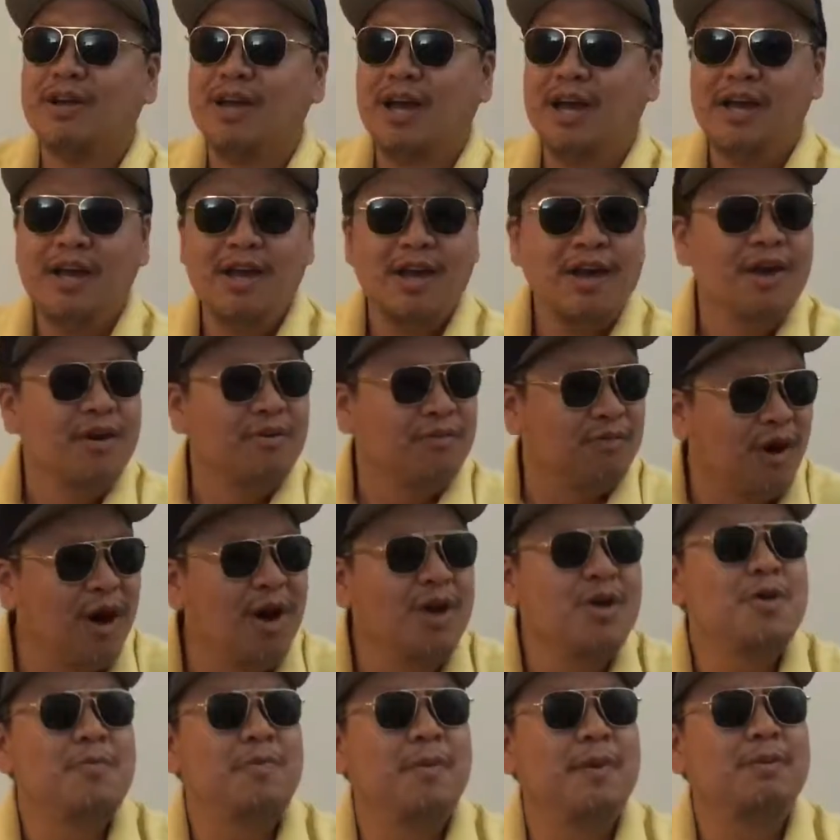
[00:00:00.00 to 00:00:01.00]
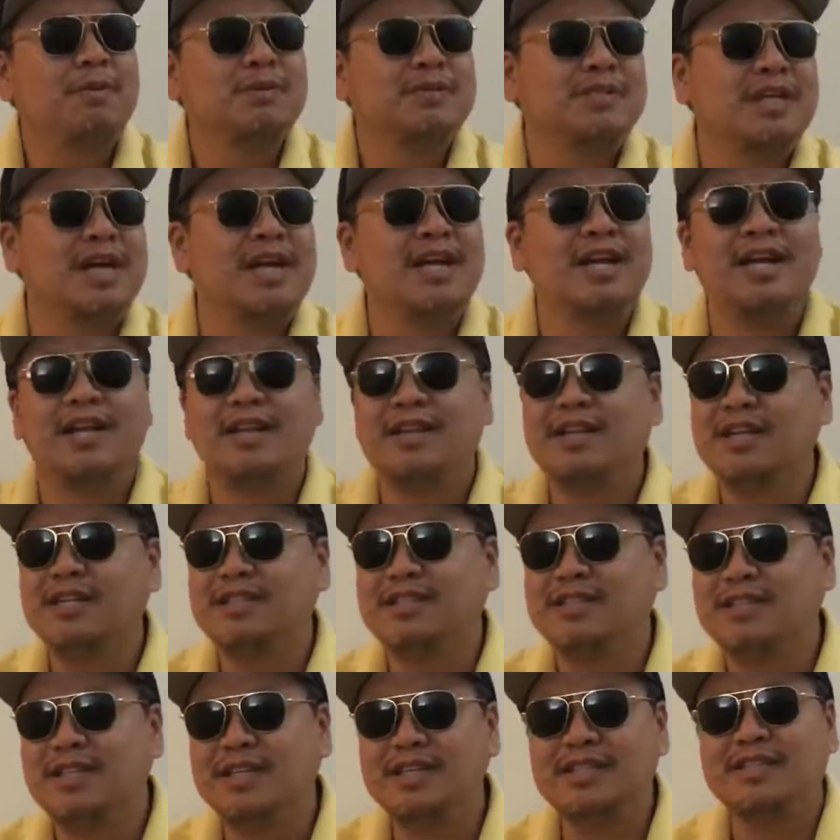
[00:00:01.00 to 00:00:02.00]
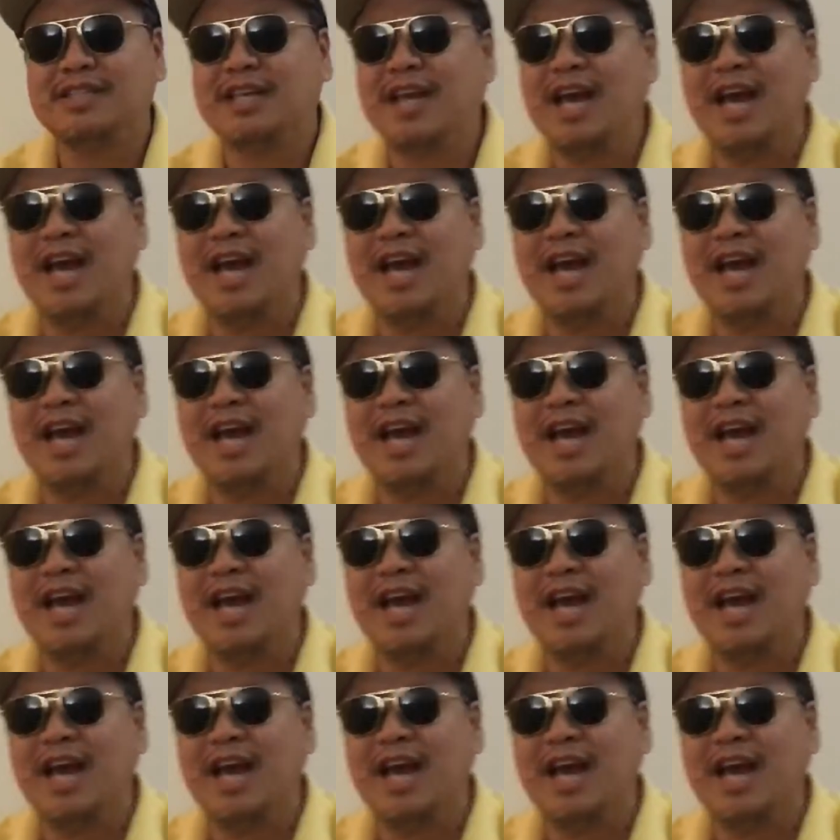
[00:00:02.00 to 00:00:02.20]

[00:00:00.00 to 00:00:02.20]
Okay, for all you people saying that this